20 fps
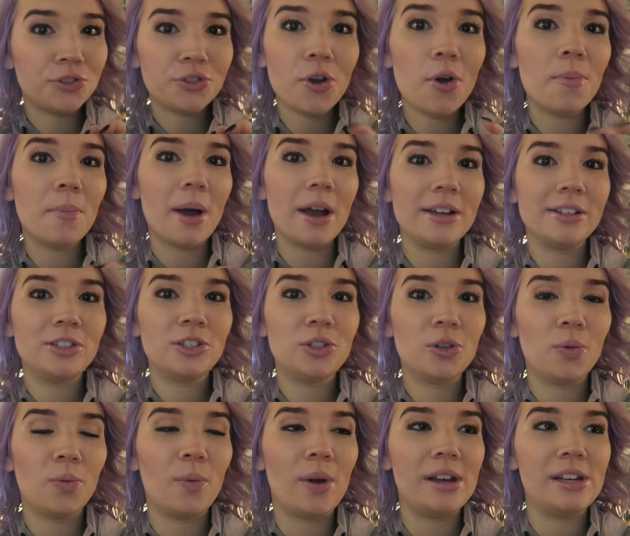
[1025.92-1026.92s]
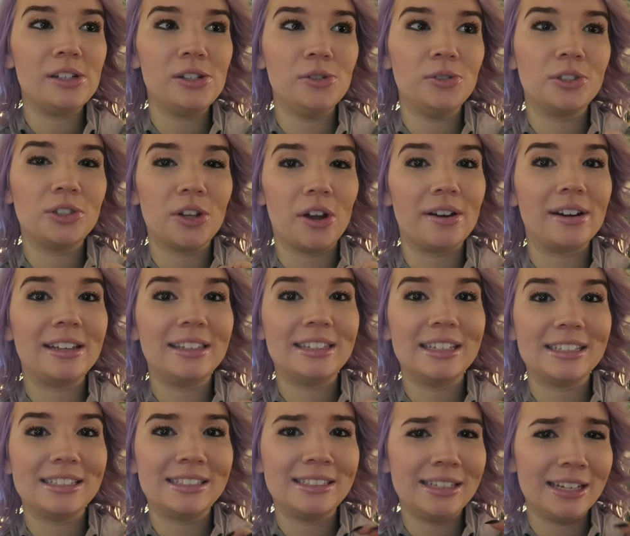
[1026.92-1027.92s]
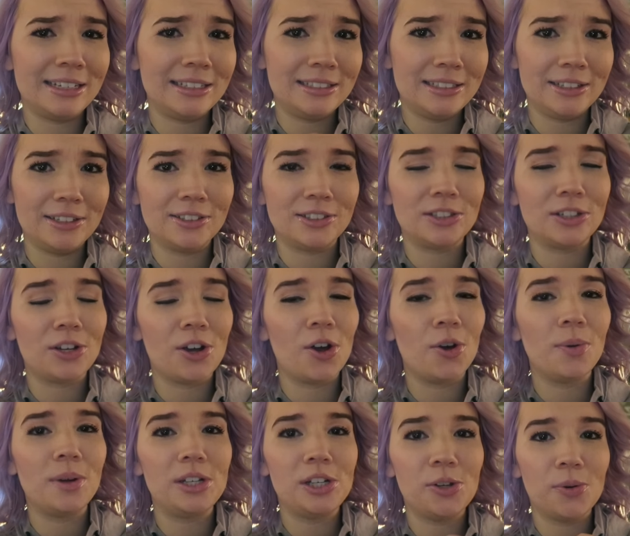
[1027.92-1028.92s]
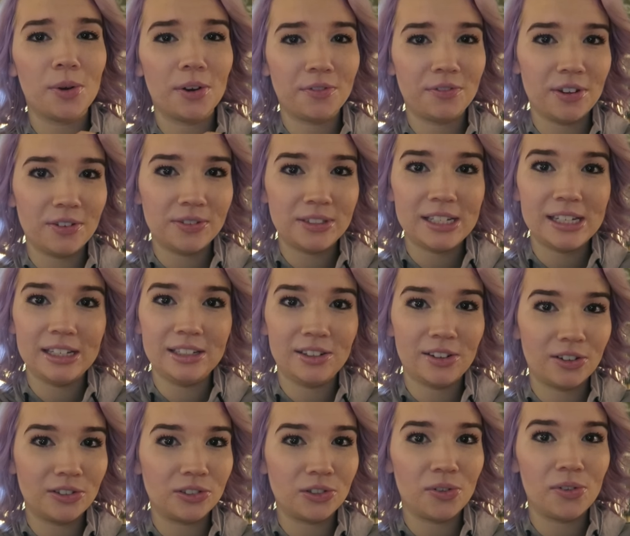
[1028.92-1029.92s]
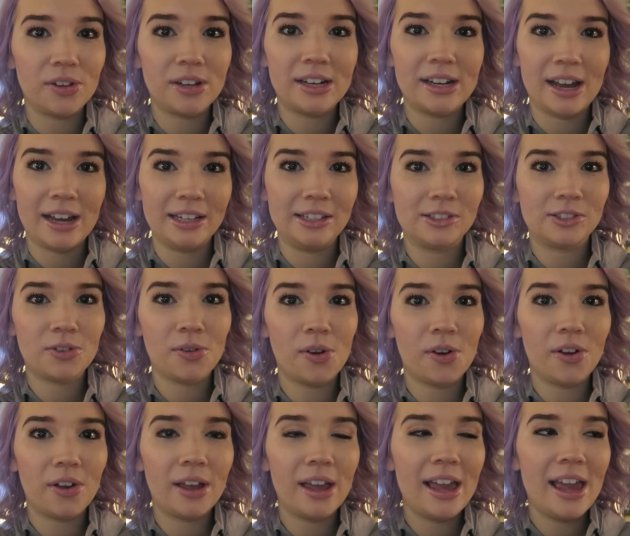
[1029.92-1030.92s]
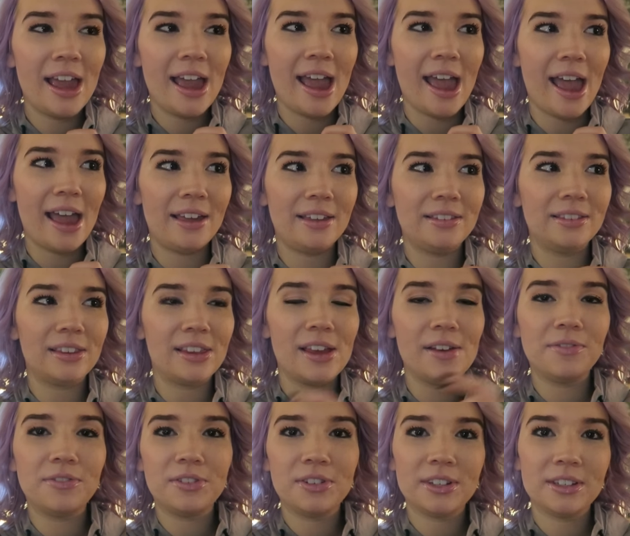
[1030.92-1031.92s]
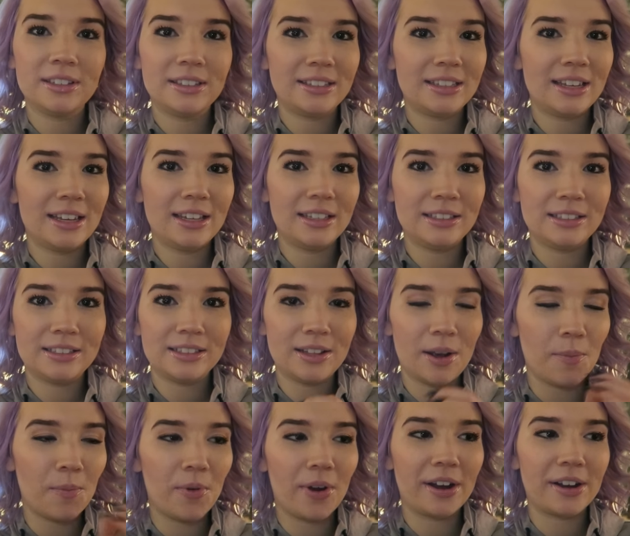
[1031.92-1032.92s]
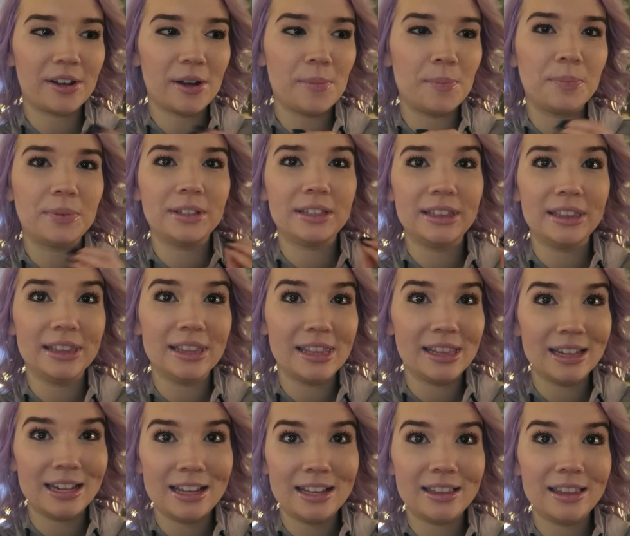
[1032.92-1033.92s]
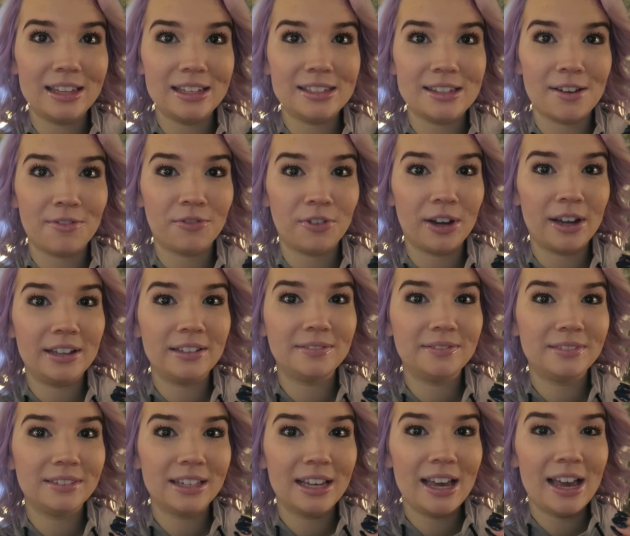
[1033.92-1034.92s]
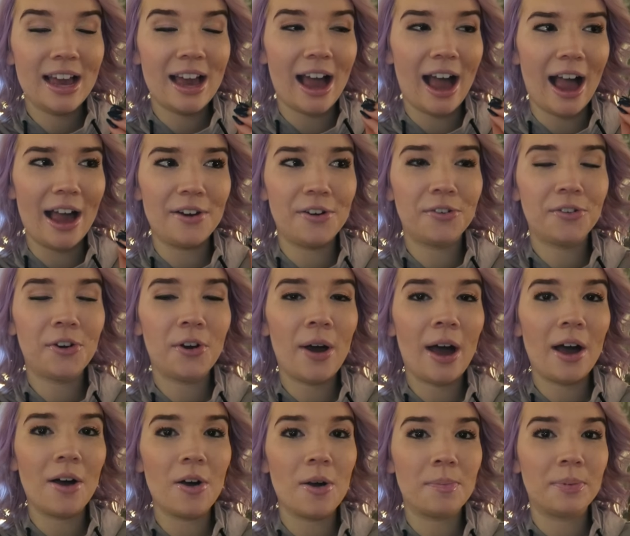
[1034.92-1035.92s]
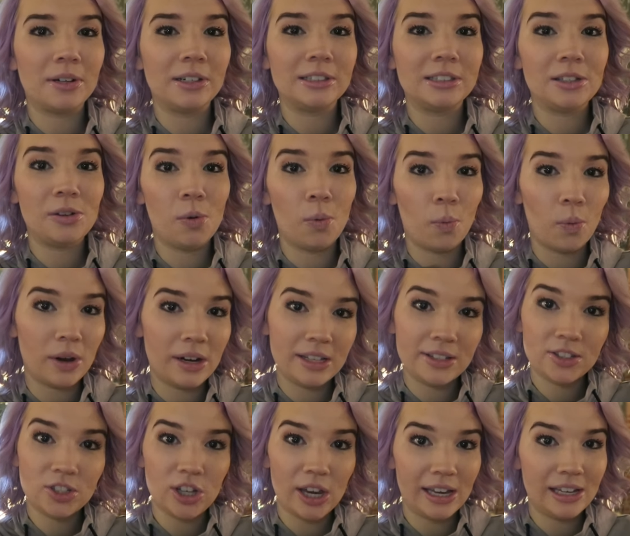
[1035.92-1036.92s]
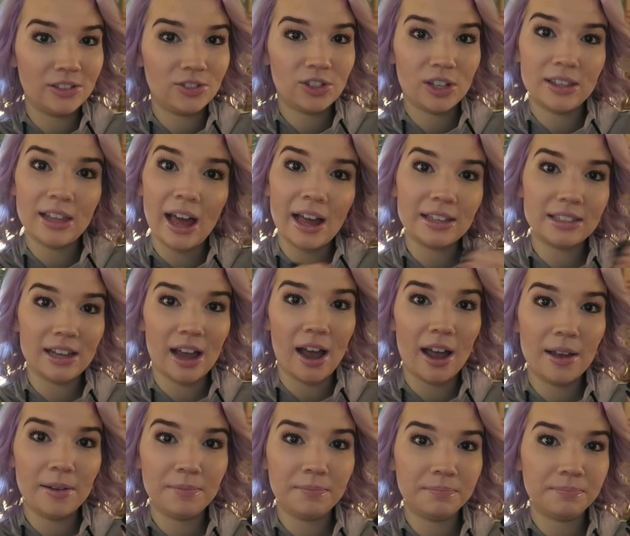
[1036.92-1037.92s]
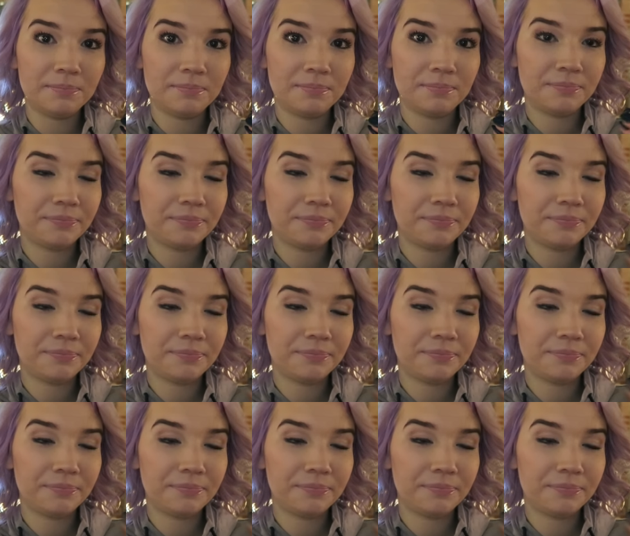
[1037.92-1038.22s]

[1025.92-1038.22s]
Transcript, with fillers: so much when you started this six years ago when you were 15 years old in high school and lived in somewhere completely different. I don't know how a person wouldn't change in that time.